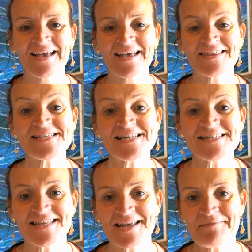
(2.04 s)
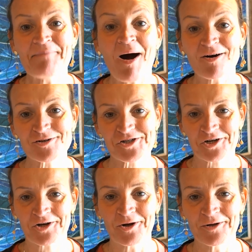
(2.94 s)
This is the
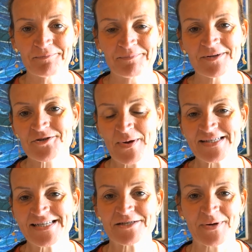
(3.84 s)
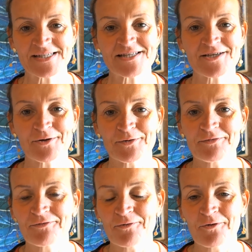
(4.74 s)
March column 2022
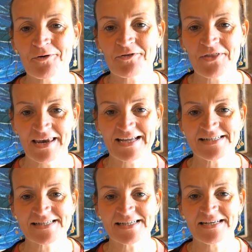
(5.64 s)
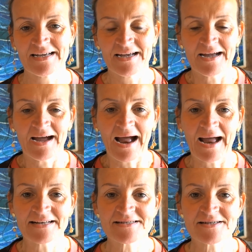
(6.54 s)
for the lady,
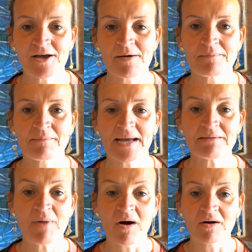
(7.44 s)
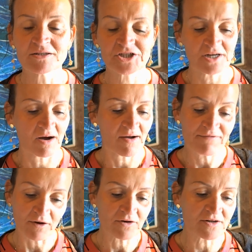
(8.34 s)
and in March I
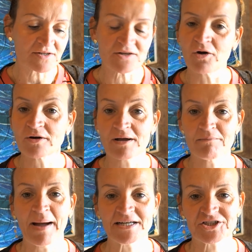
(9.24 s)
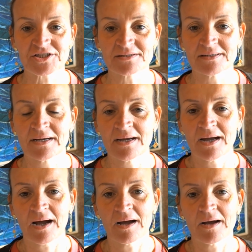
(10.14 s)
focused on compassion,
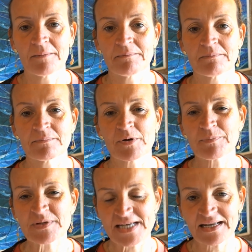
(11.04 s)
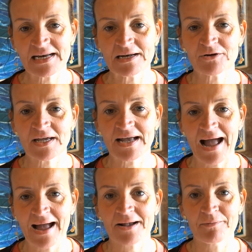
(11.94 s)
but particularly looking
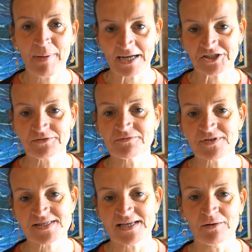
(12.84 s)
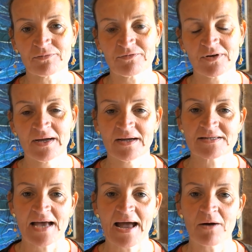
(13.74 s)
at compassion for self,
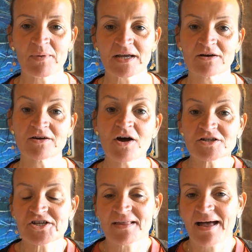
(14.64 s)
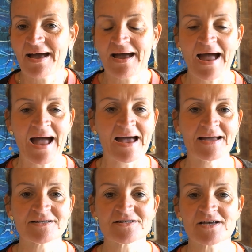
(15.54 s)
so how we can nurture that
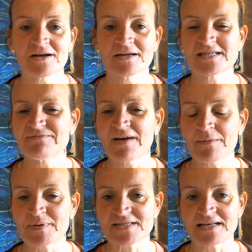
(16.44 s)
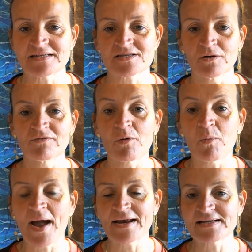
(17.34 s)
and develop a sense of
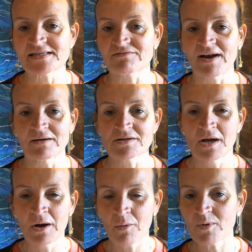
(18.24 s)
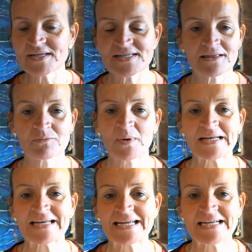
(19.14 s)
awareness around what is it that we
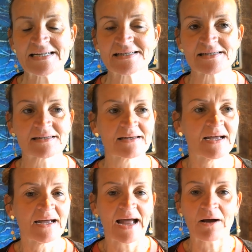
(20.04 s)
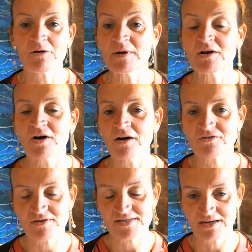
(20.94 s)
need and how can we look
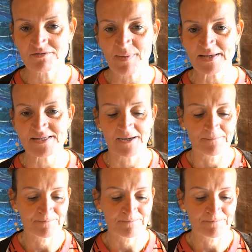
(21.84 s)
after ourselves better.